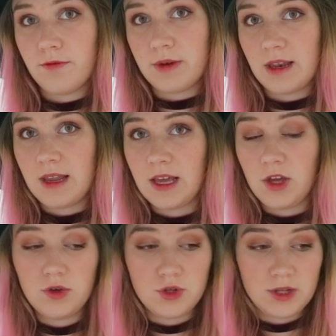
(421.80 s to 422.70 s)
but
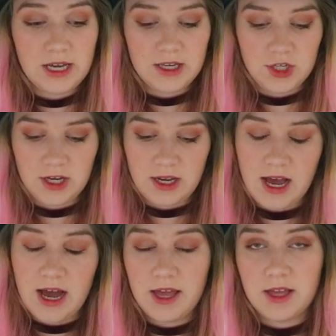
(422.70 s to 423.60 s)
like usually in
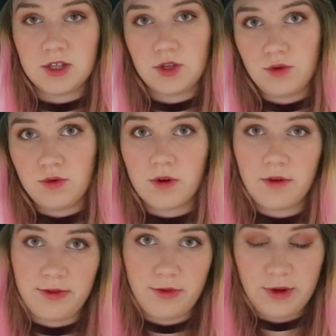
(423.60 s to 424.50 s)
Shanghai it's 2
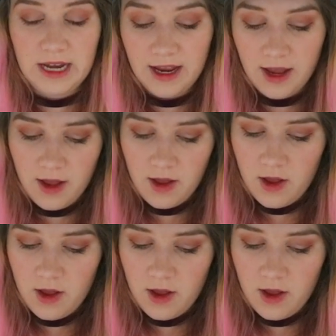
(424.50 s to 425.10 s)
or 3.